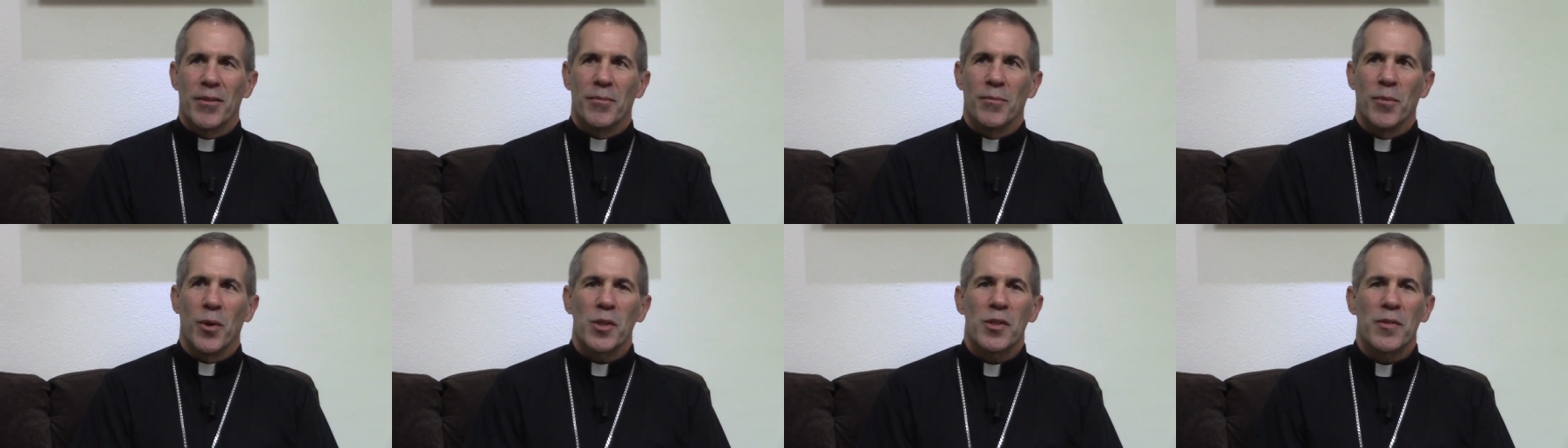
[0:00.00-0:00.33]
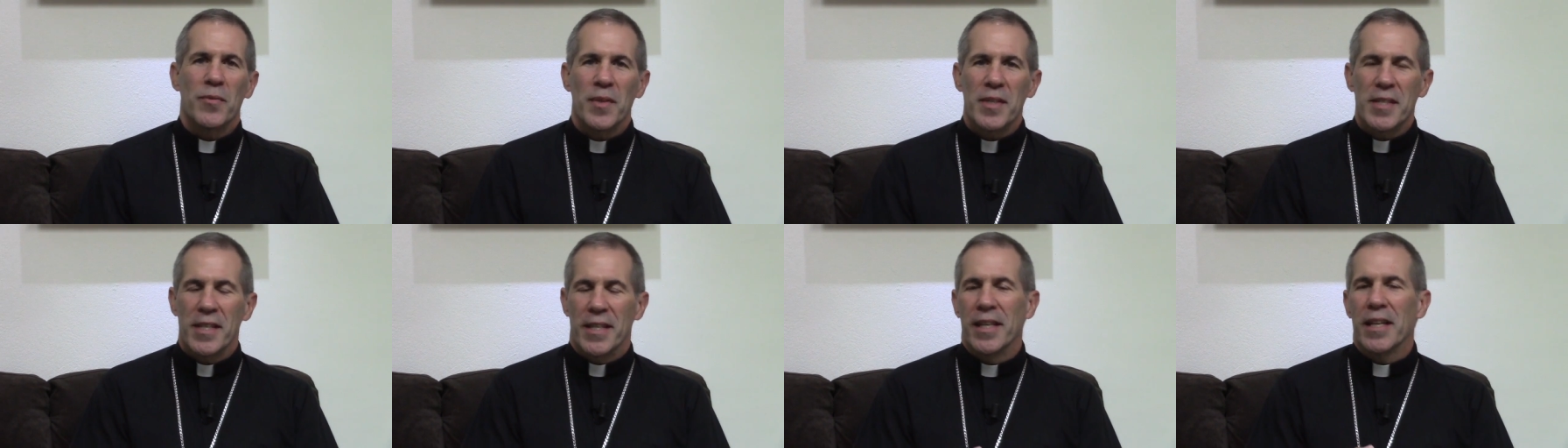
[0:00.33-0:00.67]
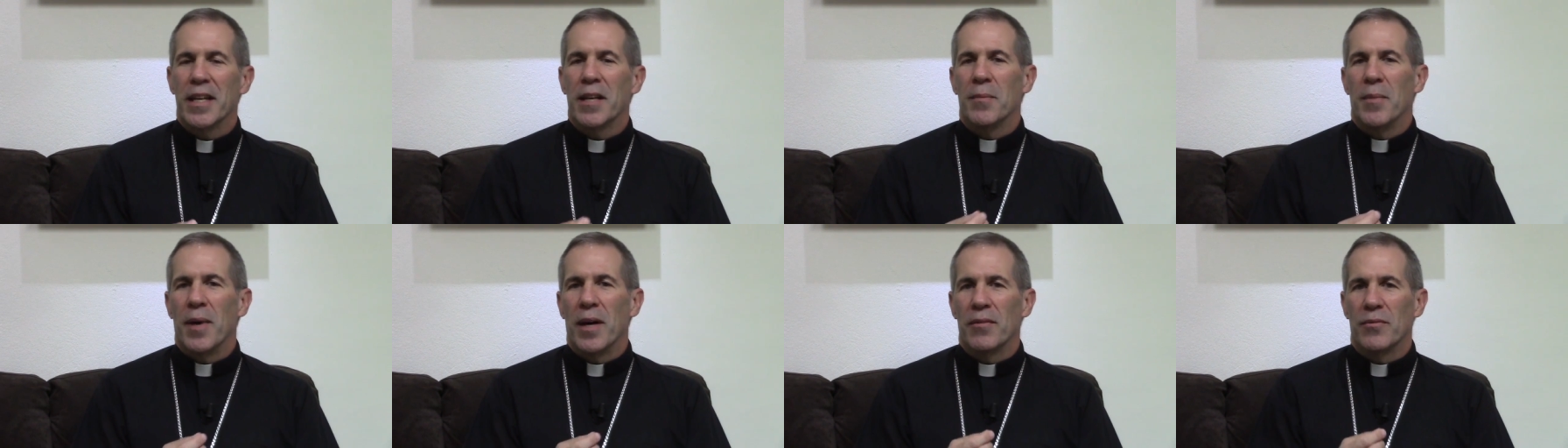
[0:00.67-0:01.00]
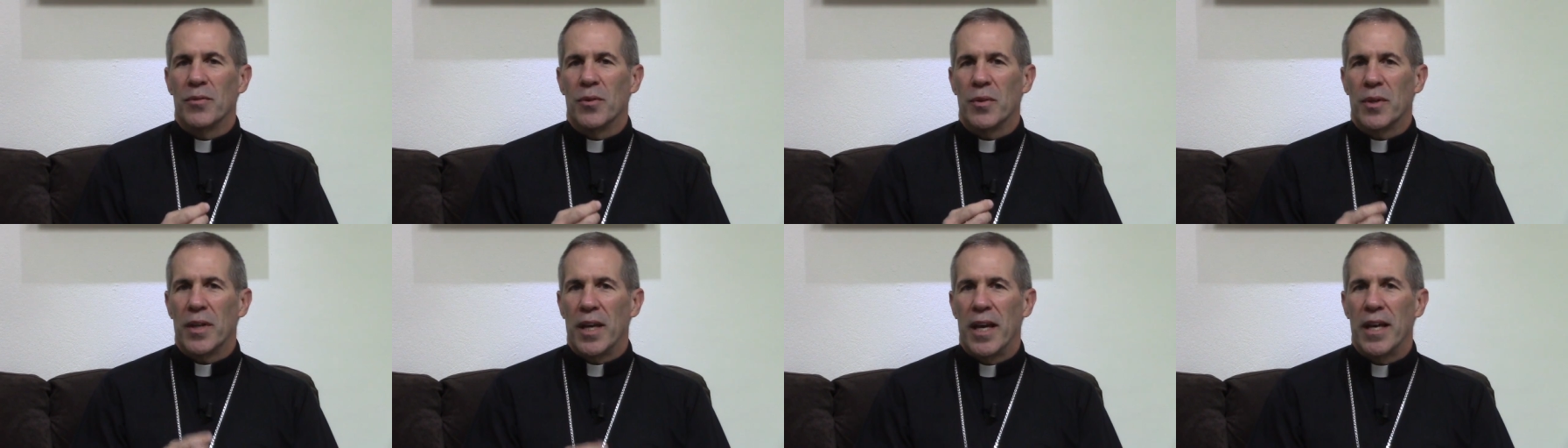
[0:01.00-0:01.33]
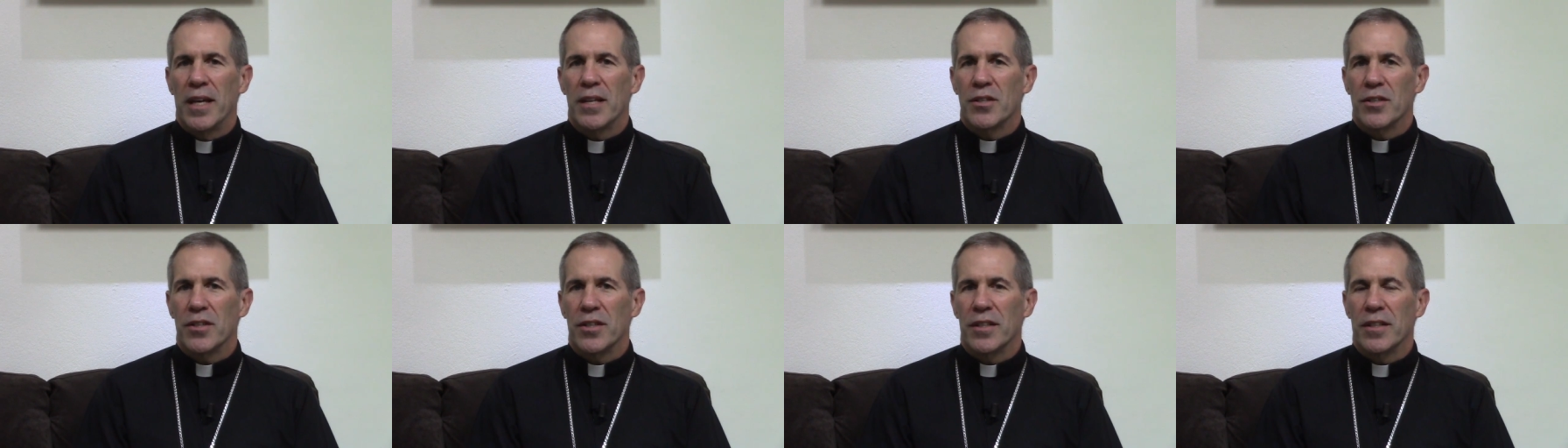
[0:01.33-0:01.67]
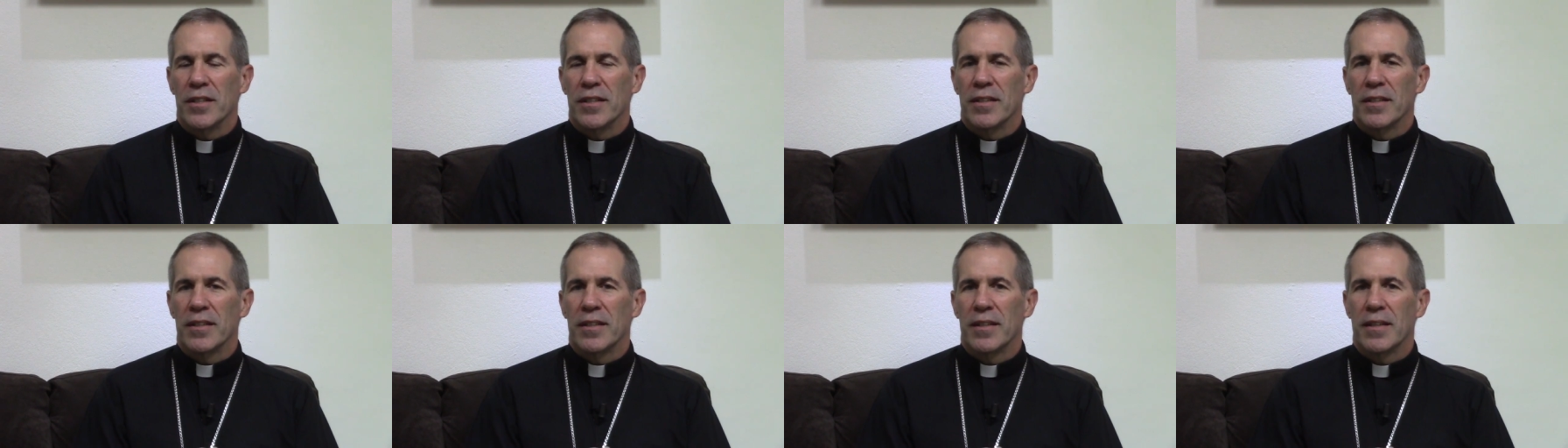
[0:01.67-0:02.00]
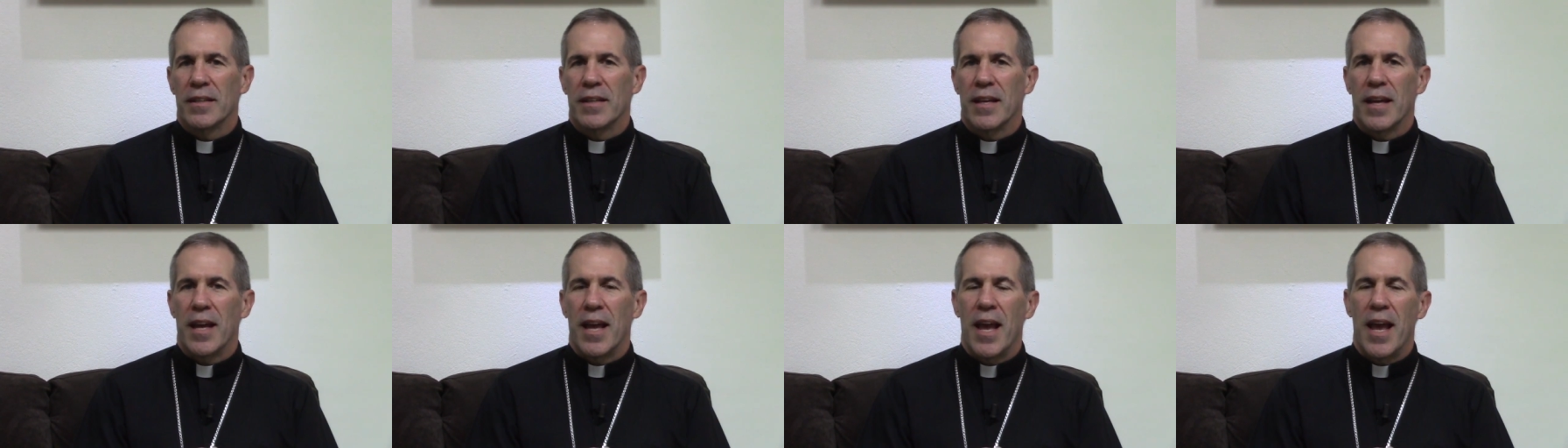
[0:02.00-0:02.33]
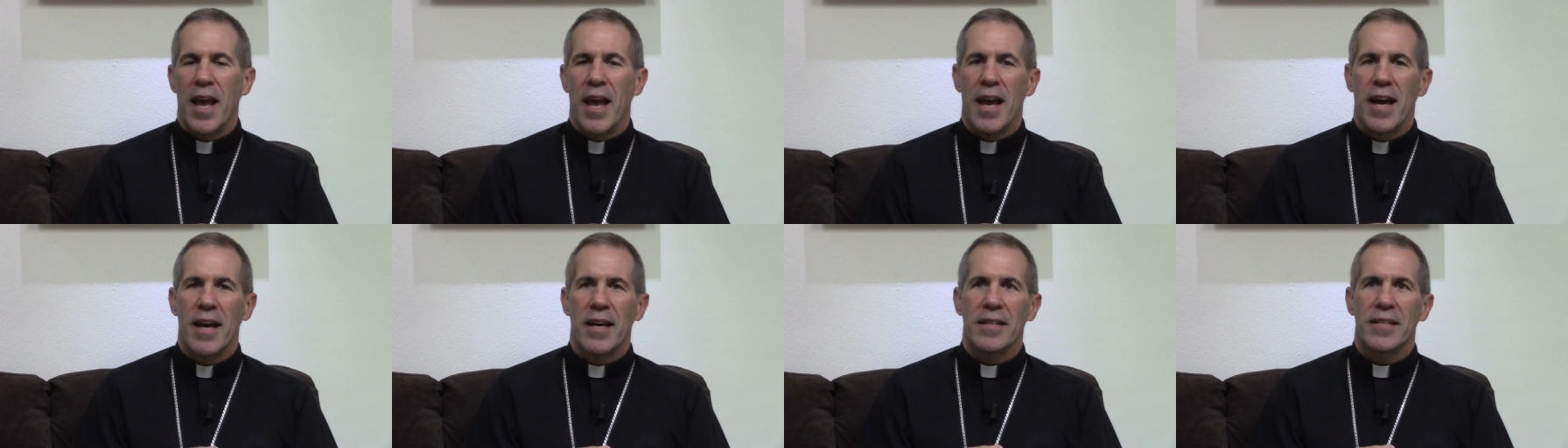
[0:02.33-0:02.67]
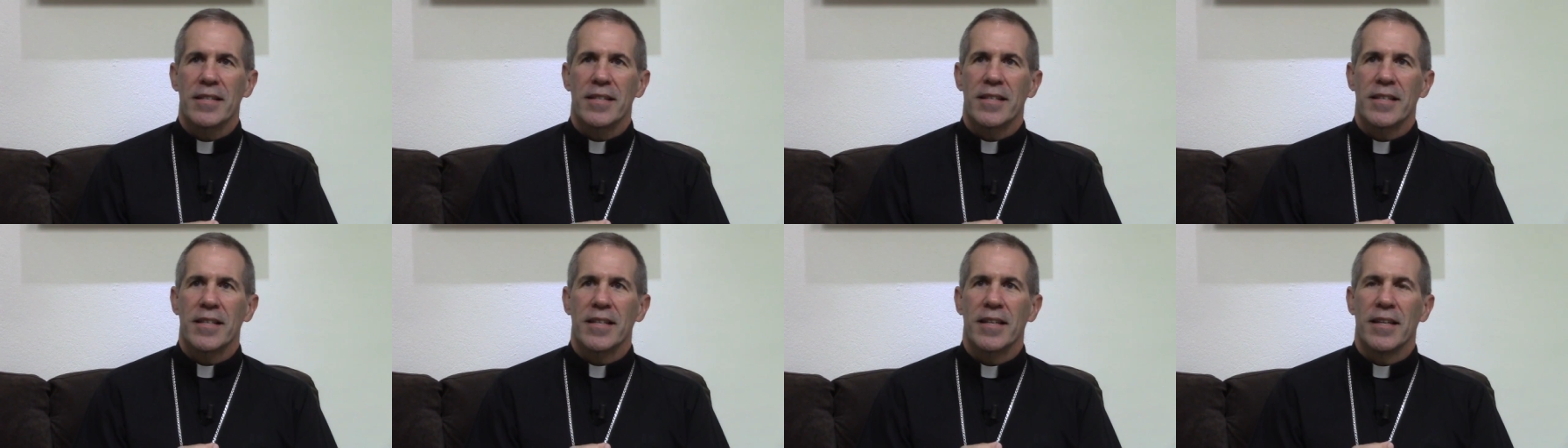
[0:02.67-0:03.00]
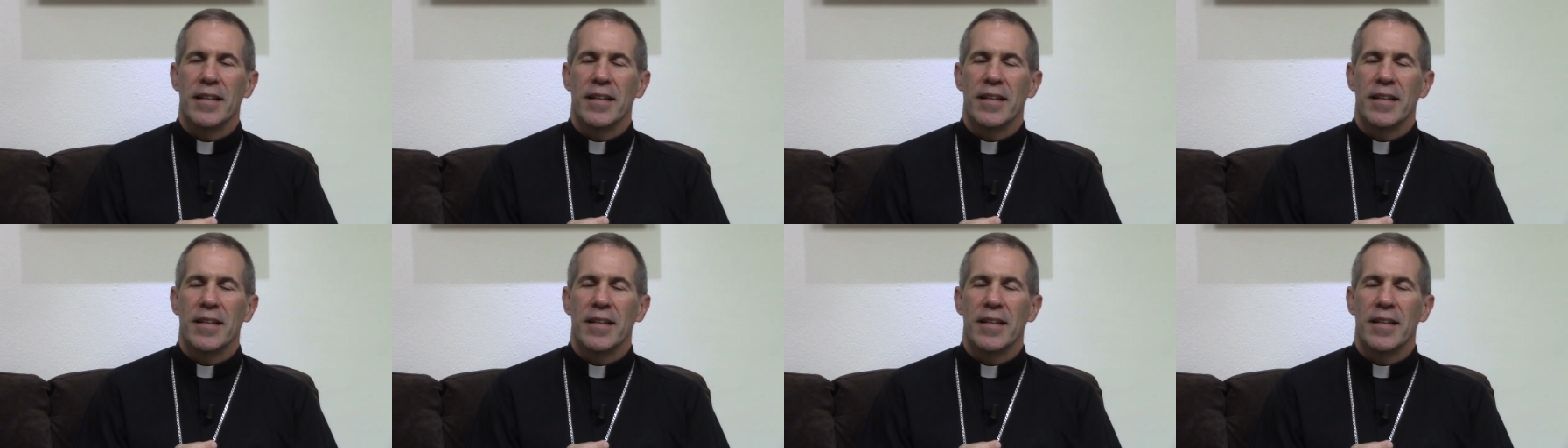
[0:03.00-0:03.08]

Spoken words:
Most of us think about vocation as